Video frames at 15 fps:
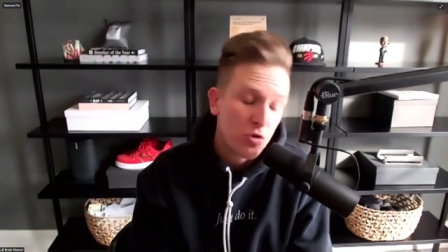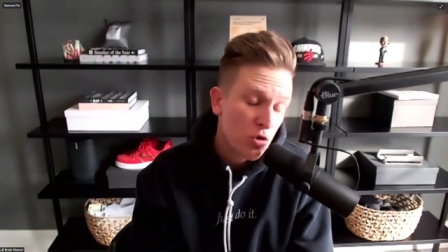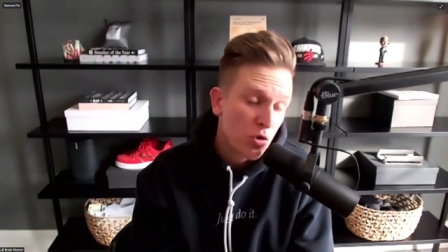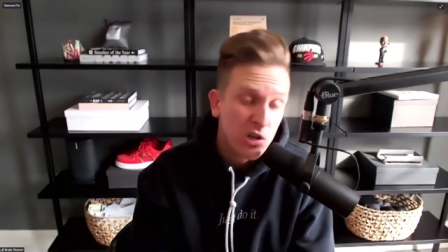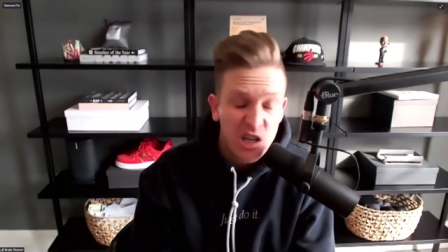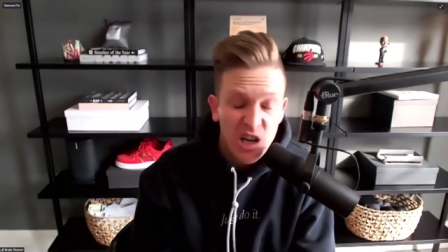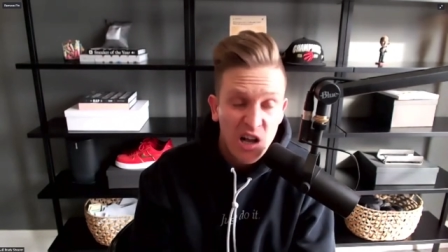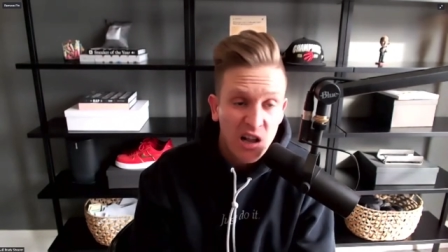You
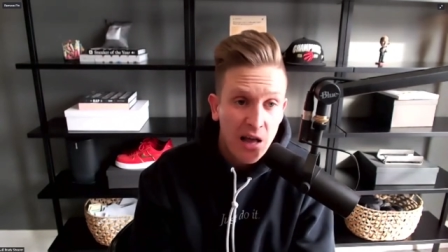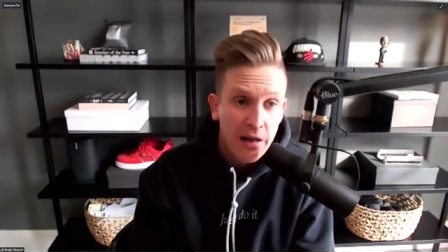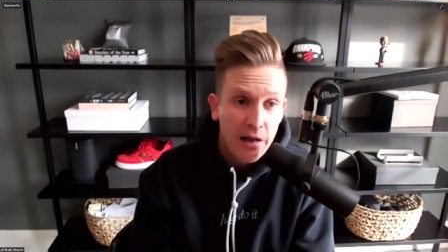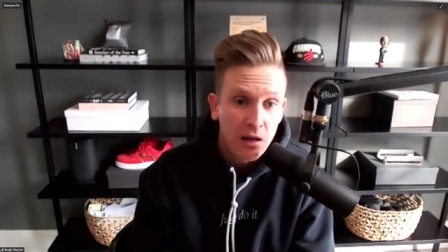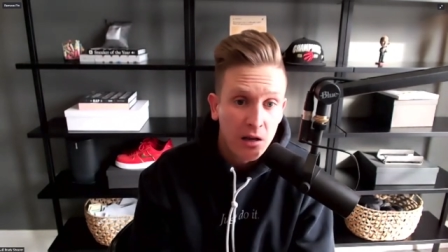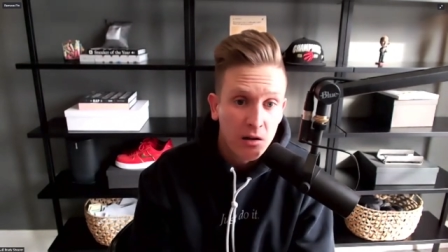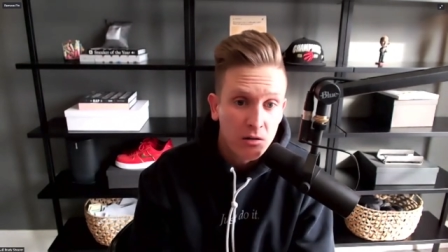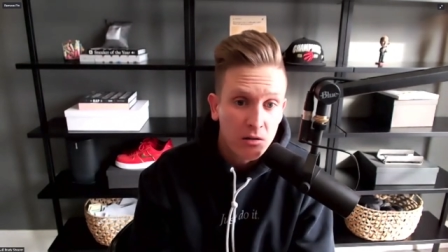can yell at
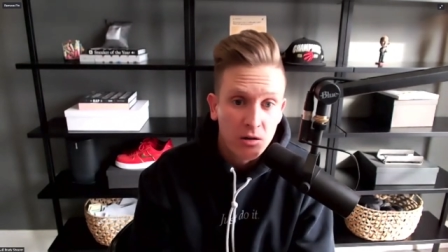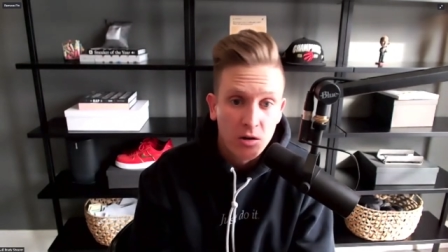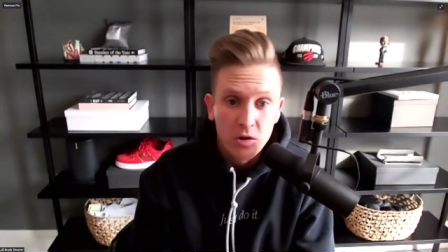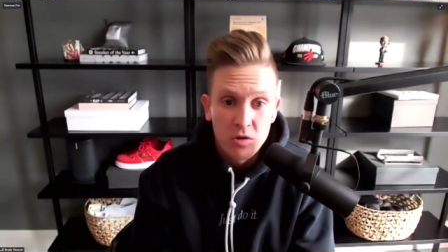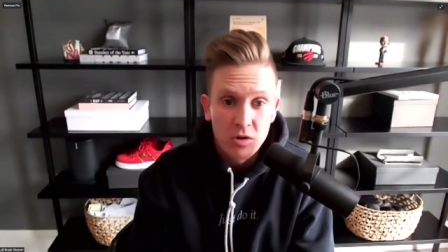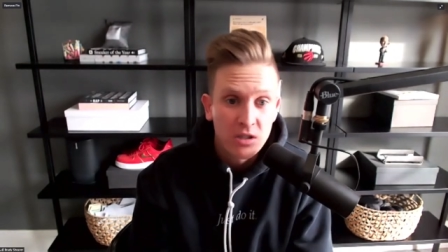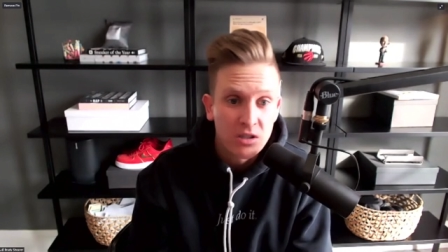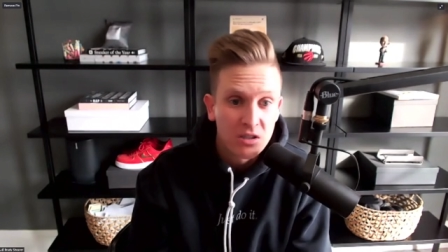it. You know,
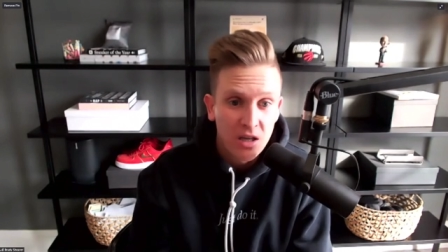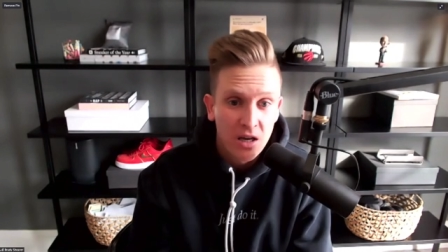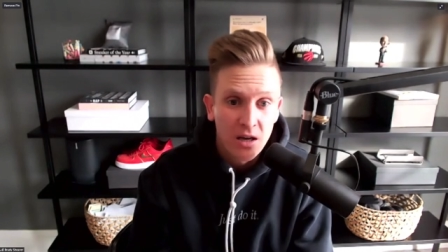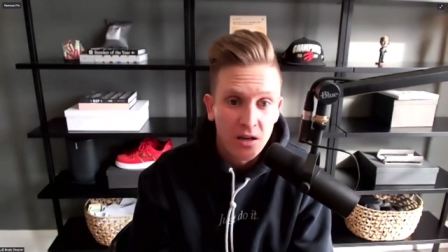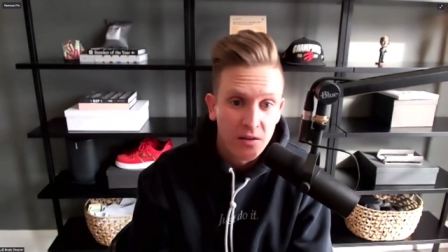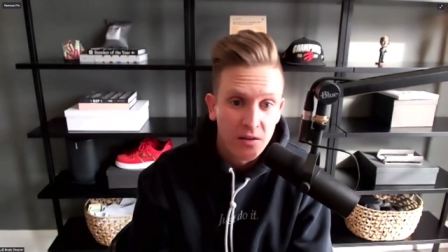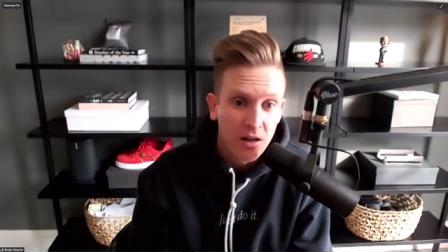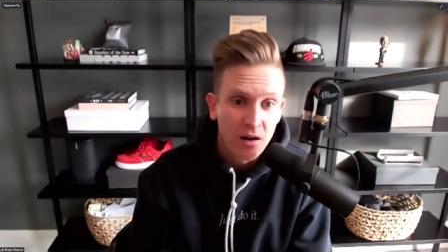you can
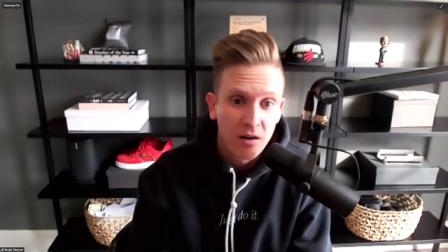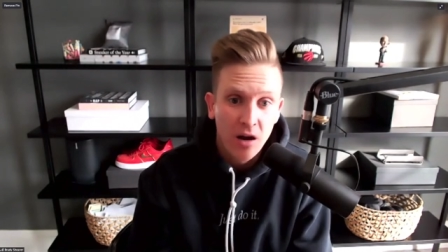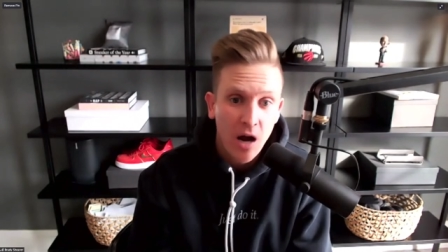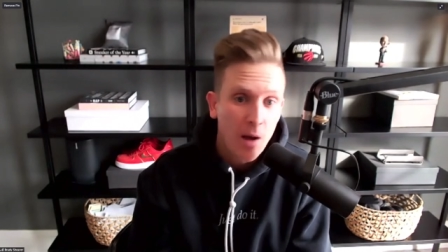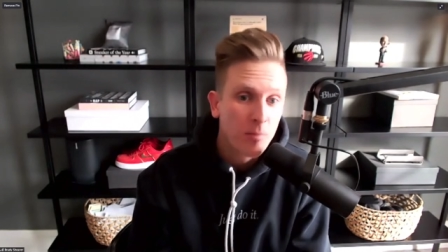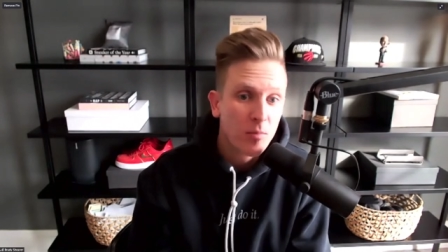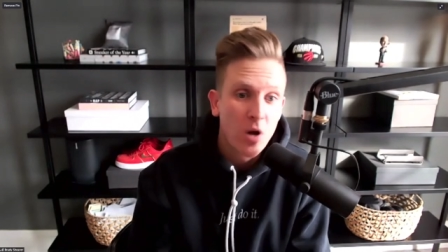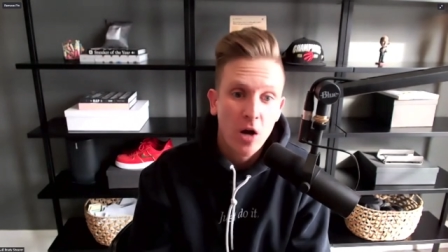say that
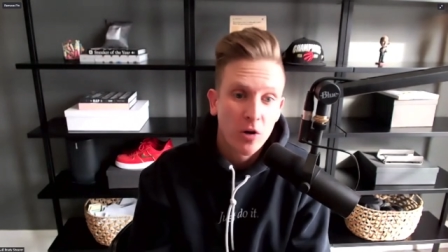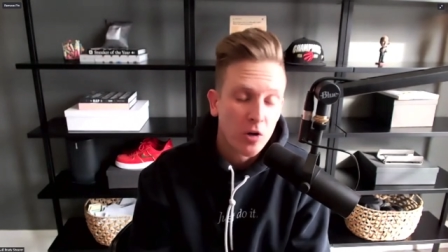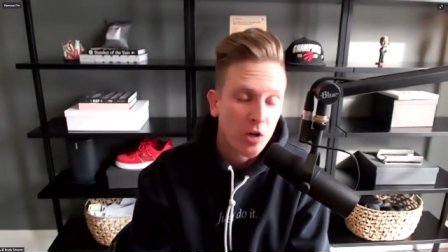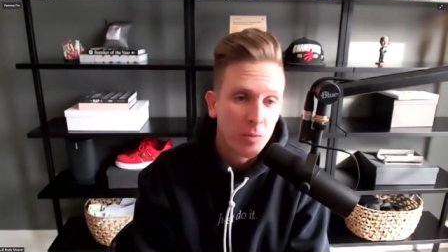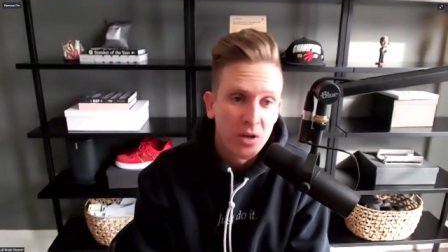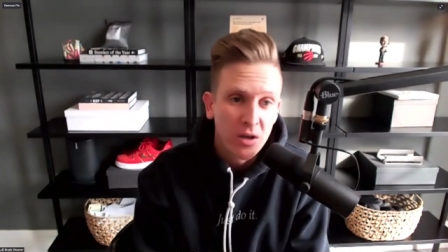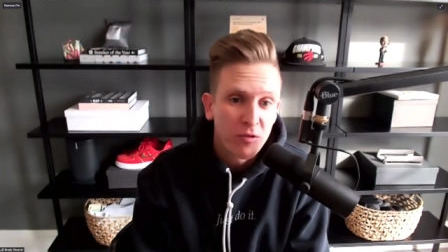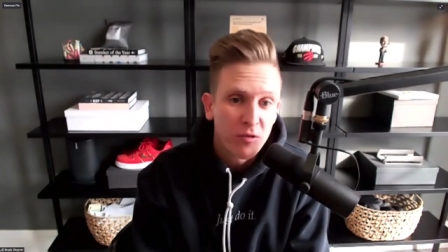I'm not going to
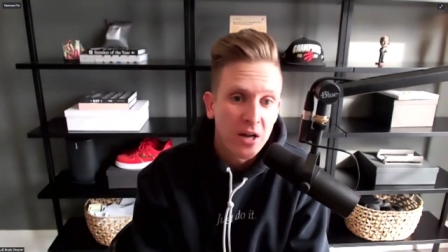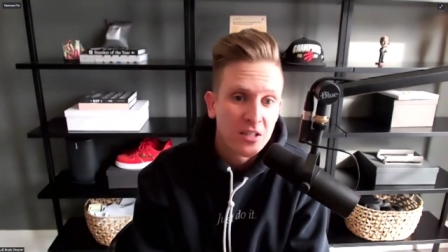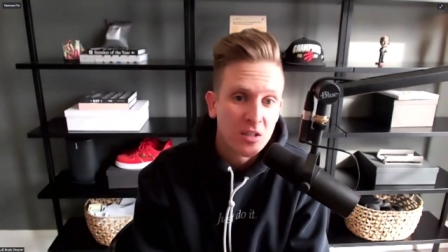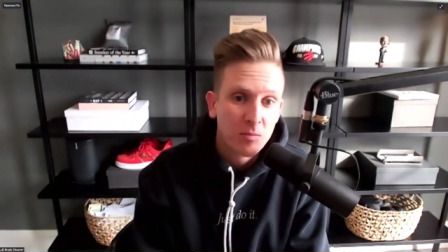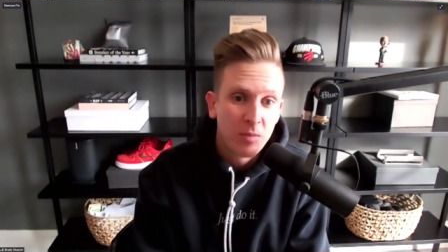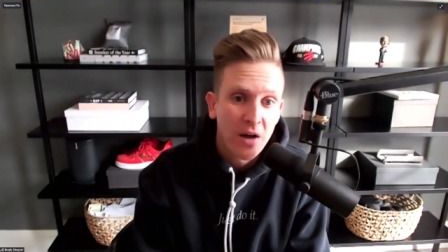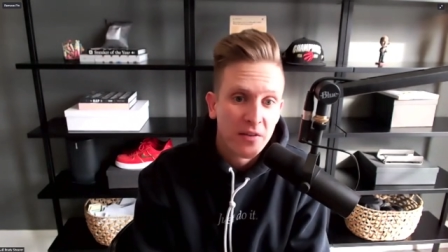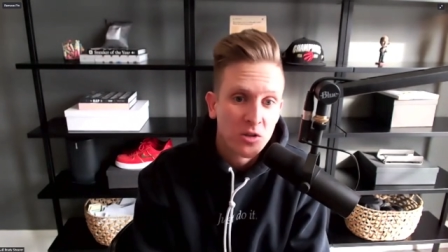be
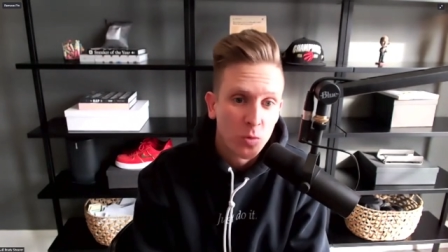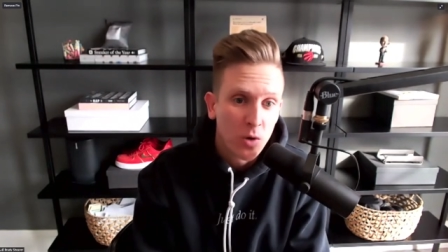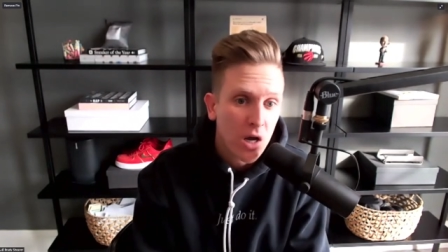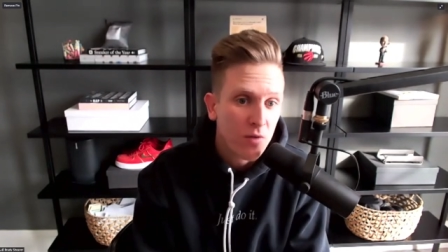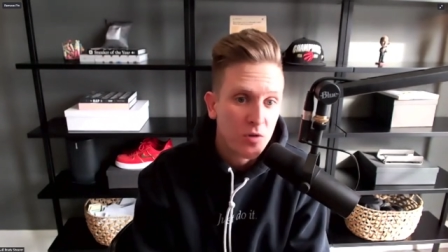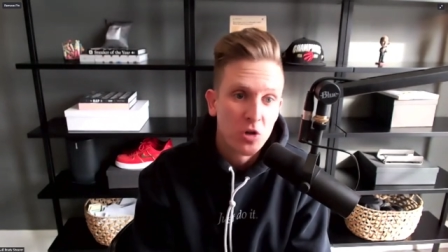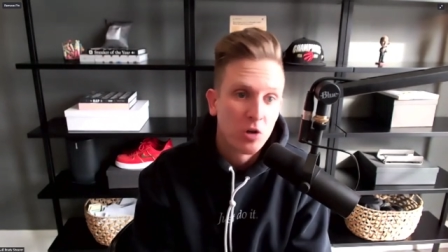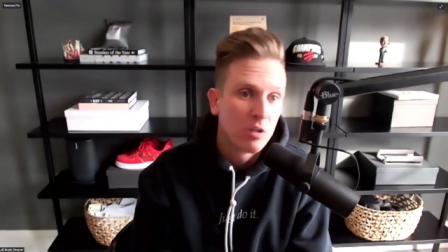affected by this
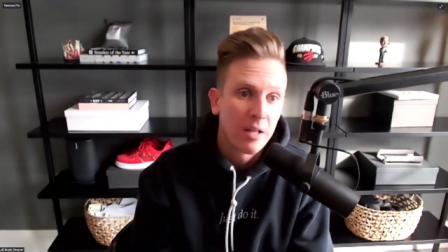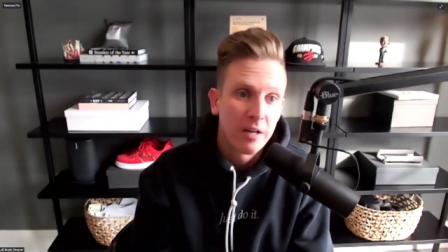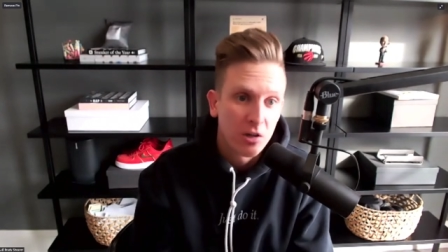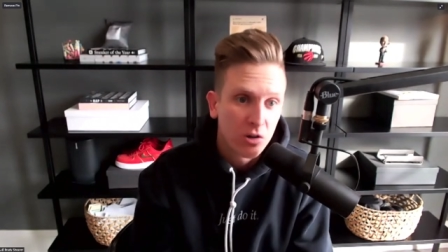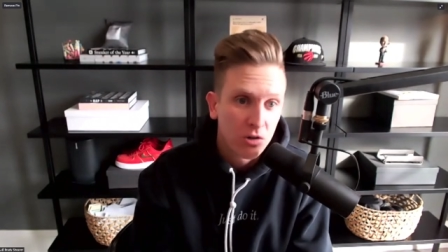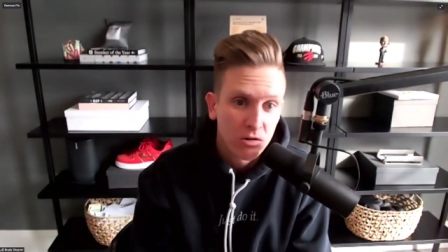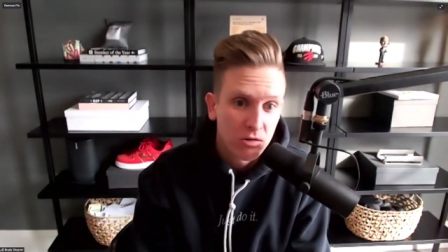wave and you can let it